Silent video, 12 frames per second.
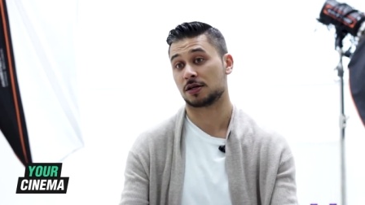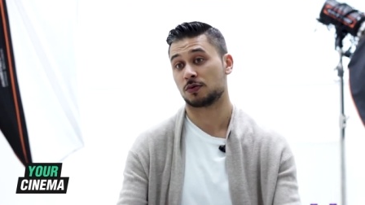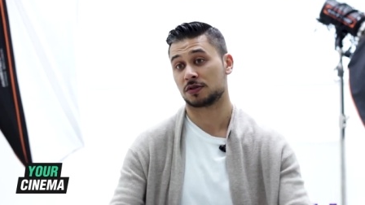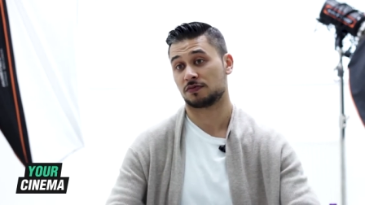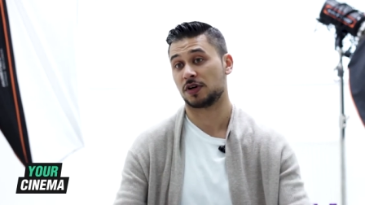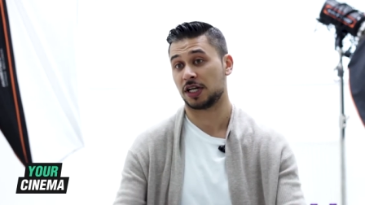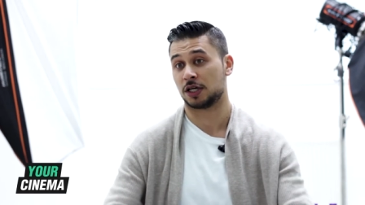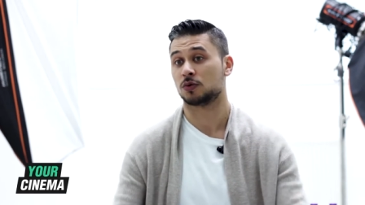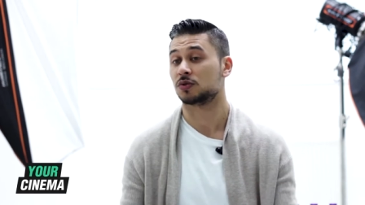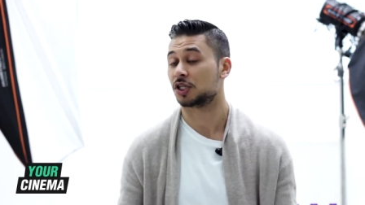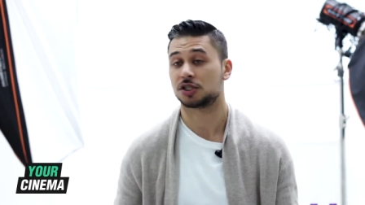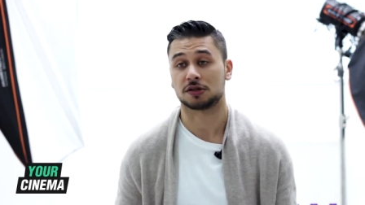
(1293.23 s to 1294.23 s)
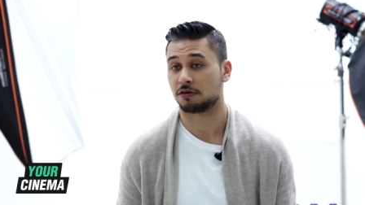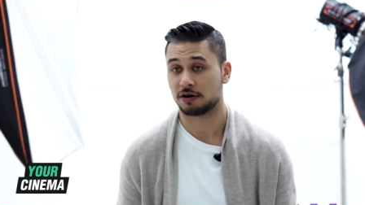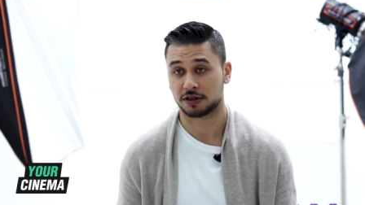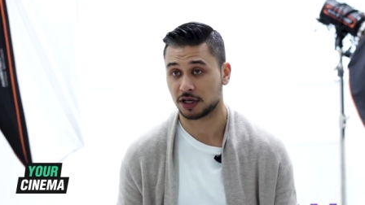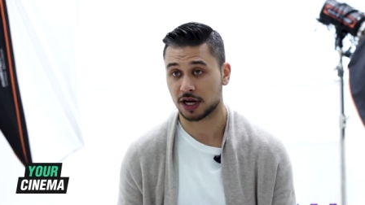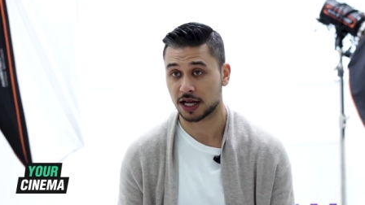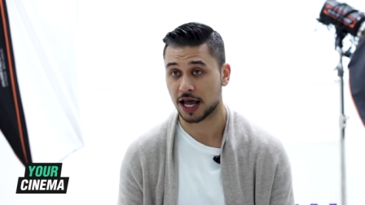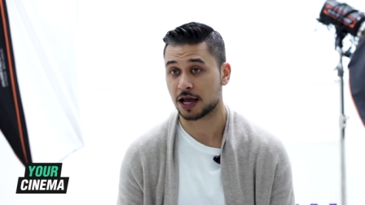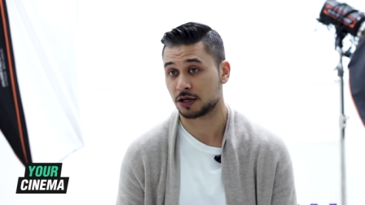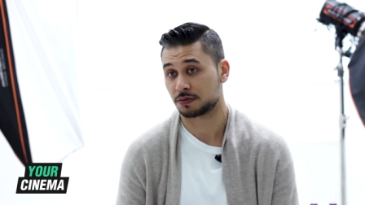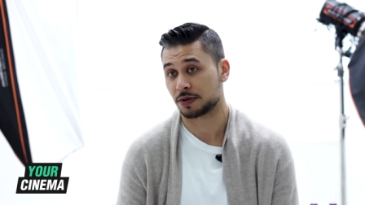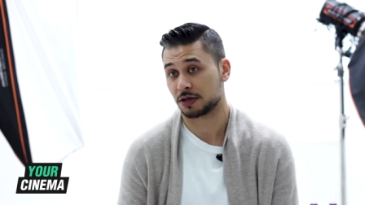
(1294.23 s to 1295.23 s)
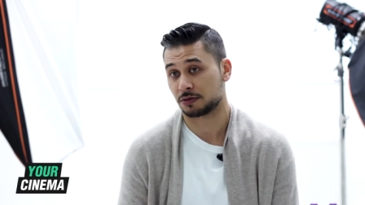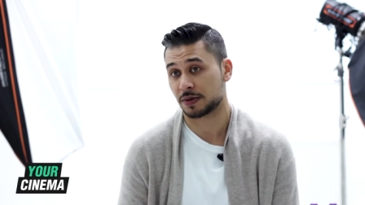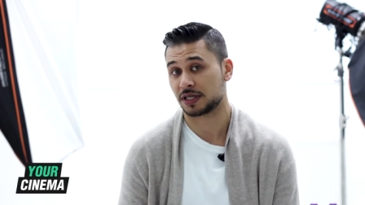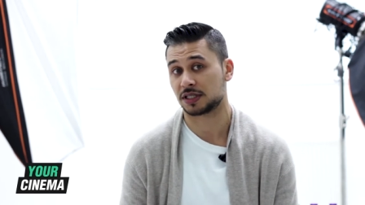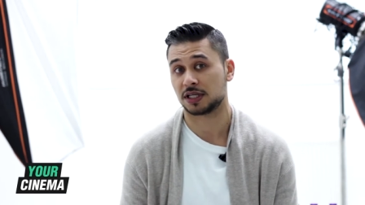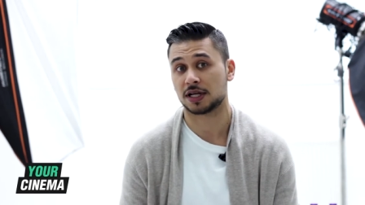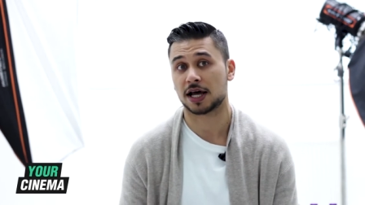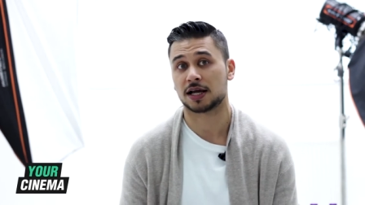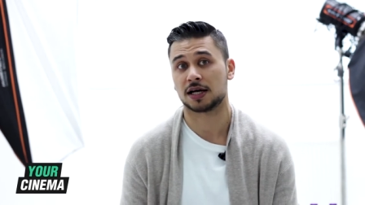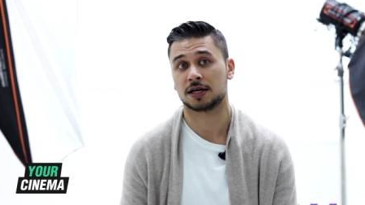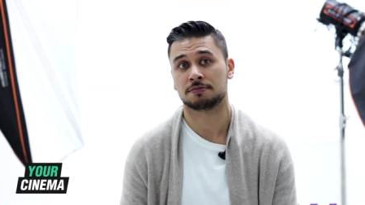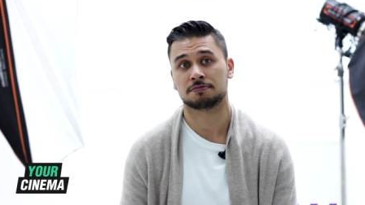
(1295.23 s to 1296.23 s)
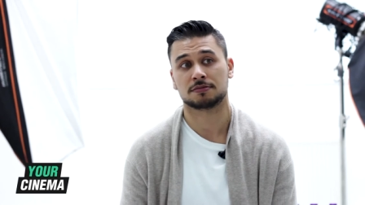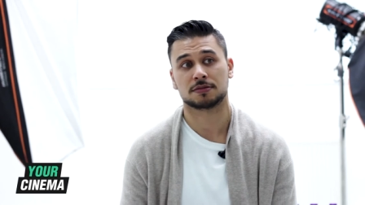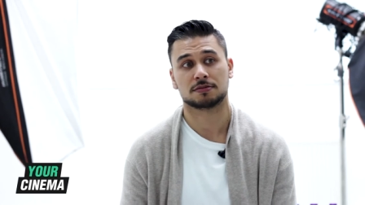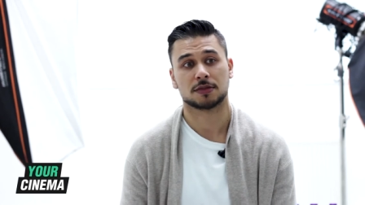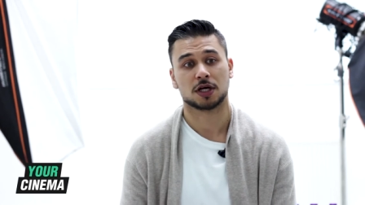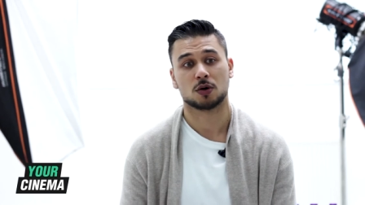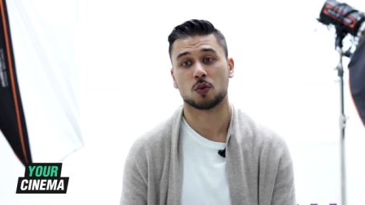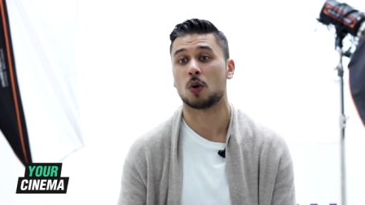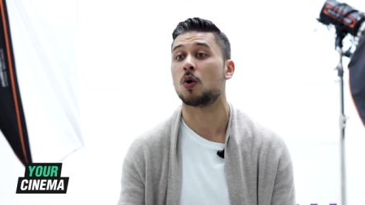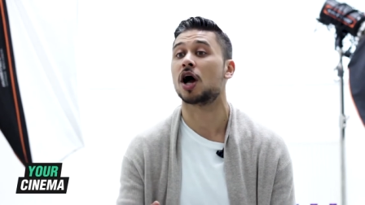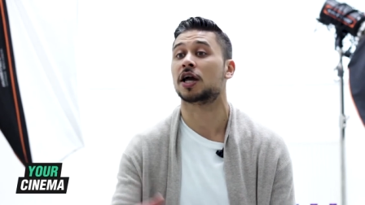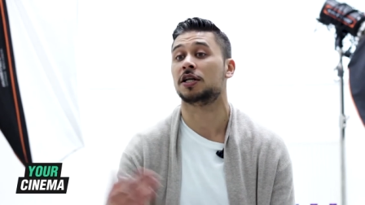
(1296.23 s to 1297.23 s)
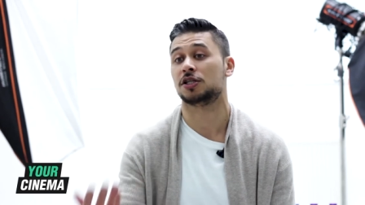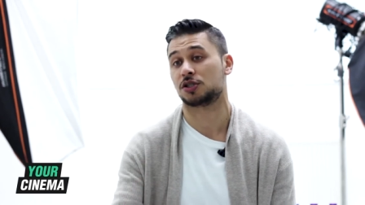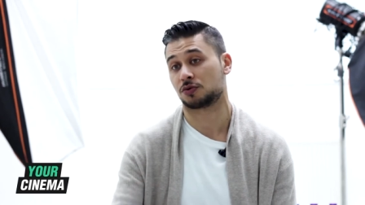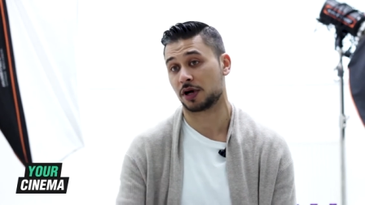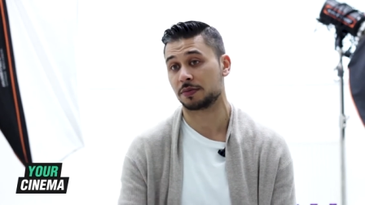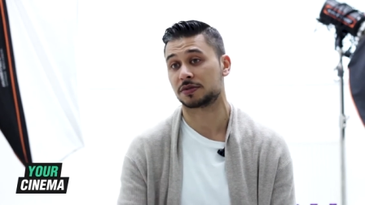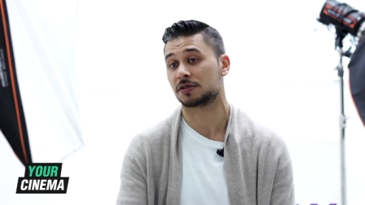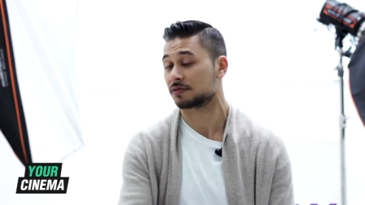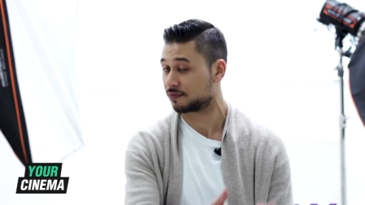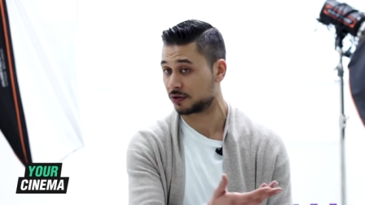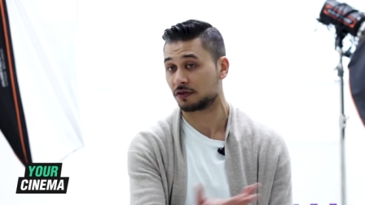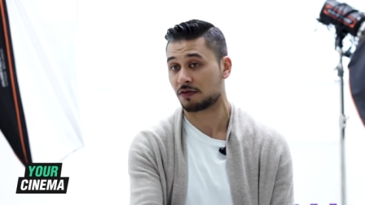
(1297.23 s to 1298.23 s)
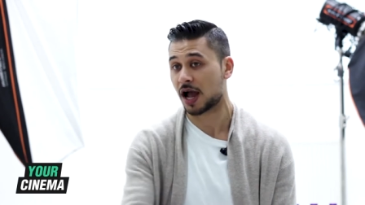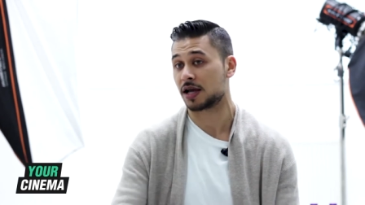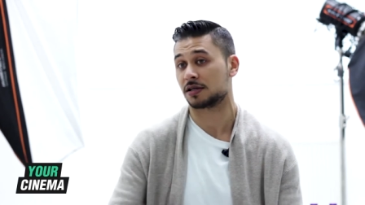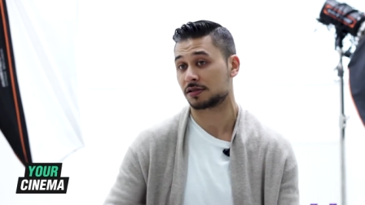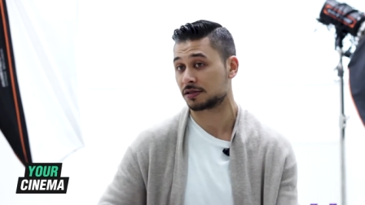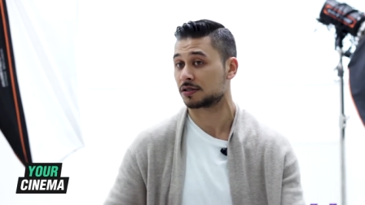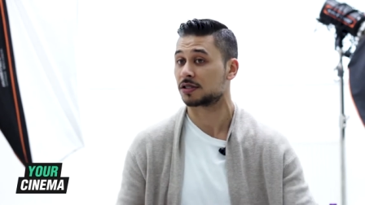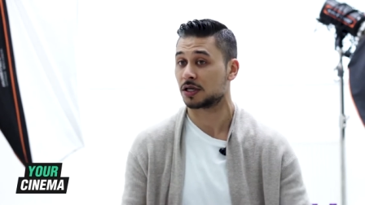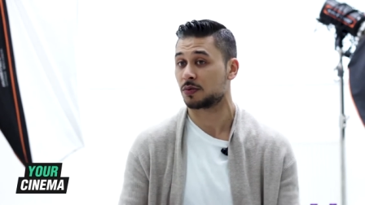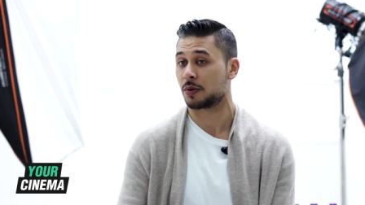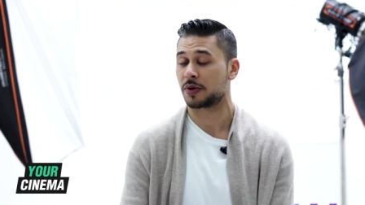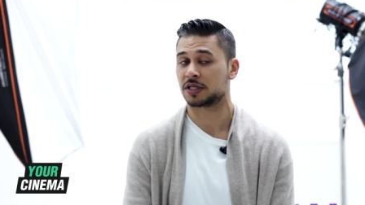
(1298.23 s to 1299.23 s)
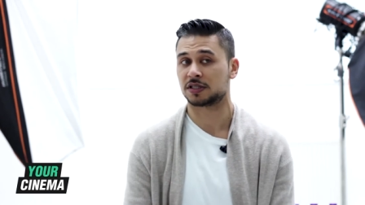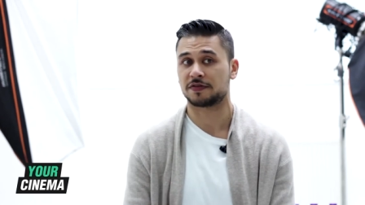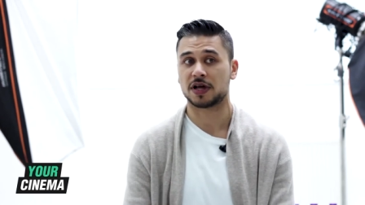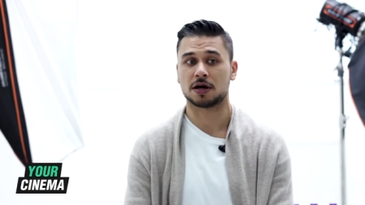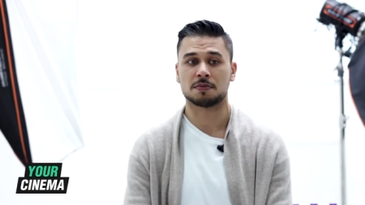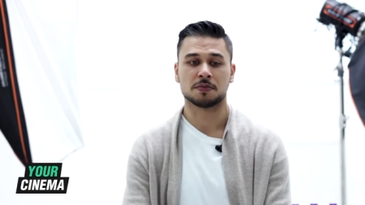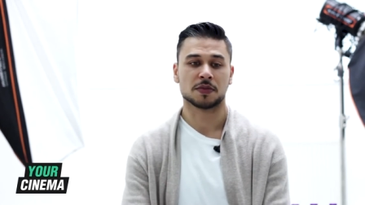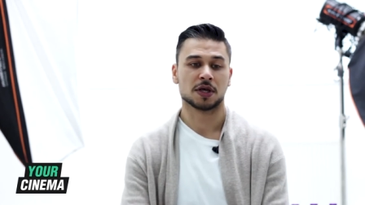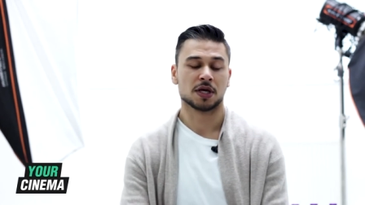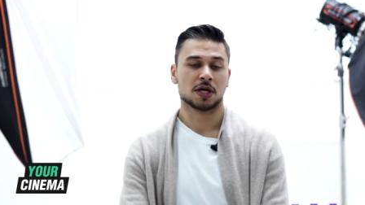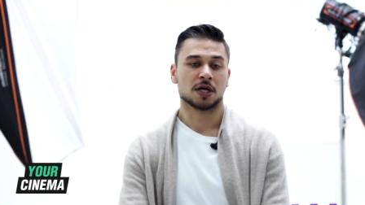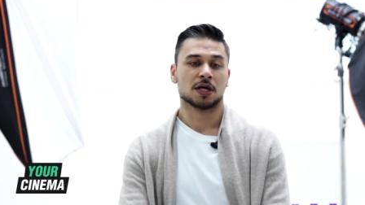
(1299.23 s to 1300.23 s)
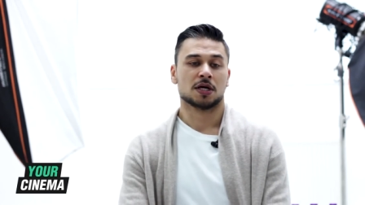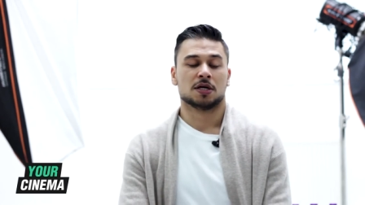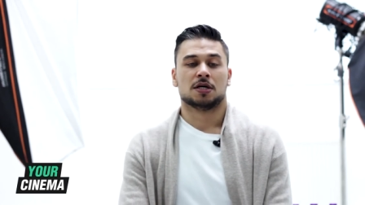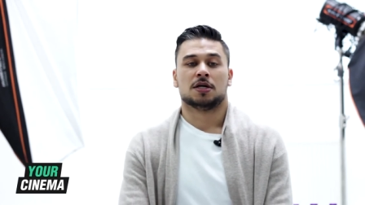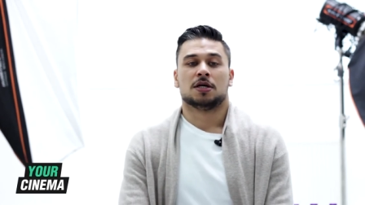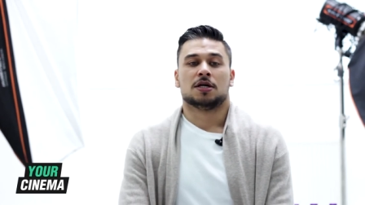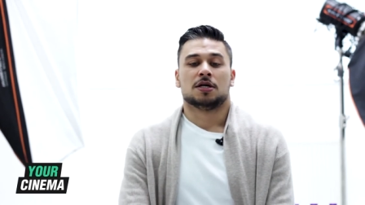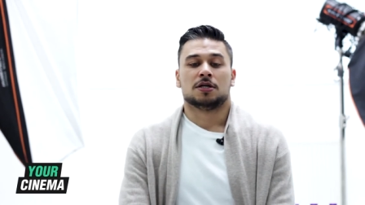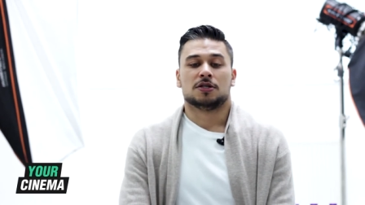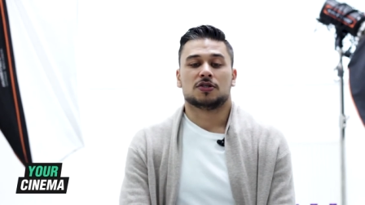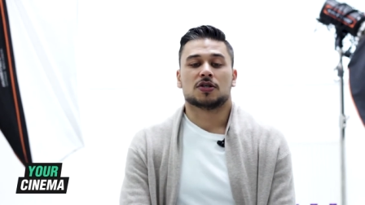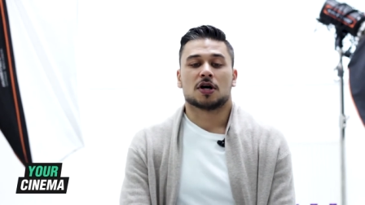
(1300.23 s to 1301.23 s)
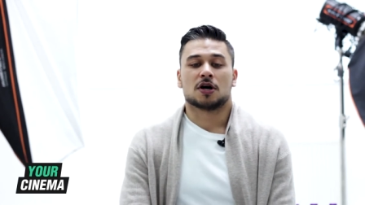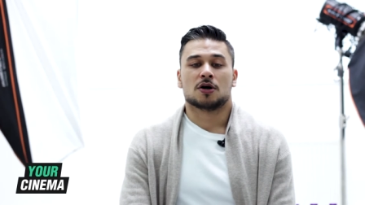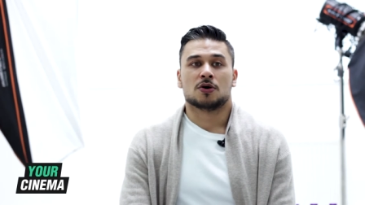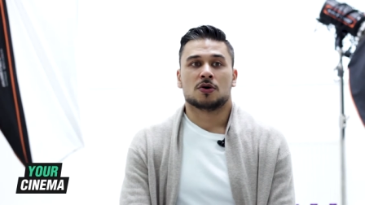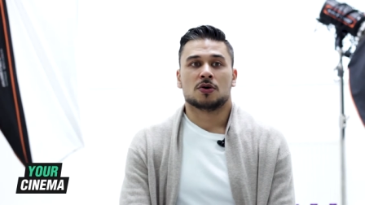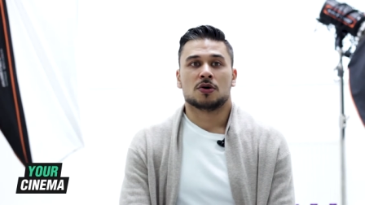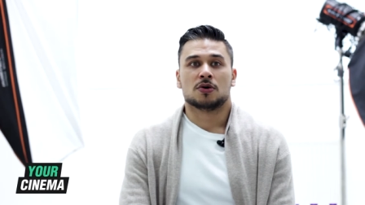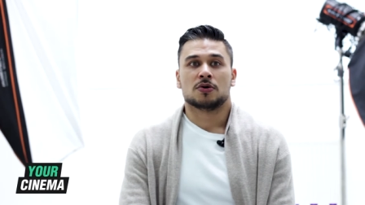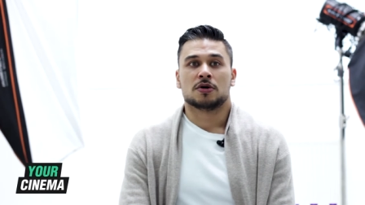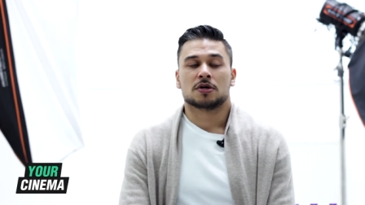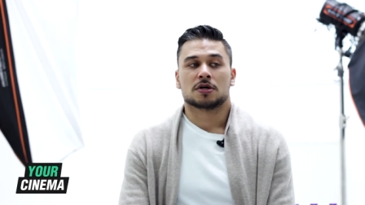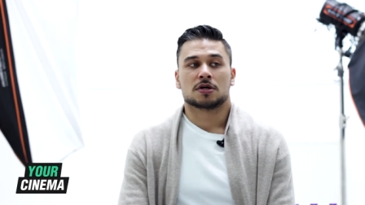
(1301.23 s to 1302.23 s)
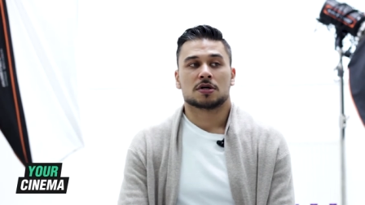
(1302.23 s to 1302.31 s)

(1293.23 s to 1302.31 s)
It wasn't really an audition or anything like that. It was, it was basically like um, we're working the script for the writers, see where we can develop. So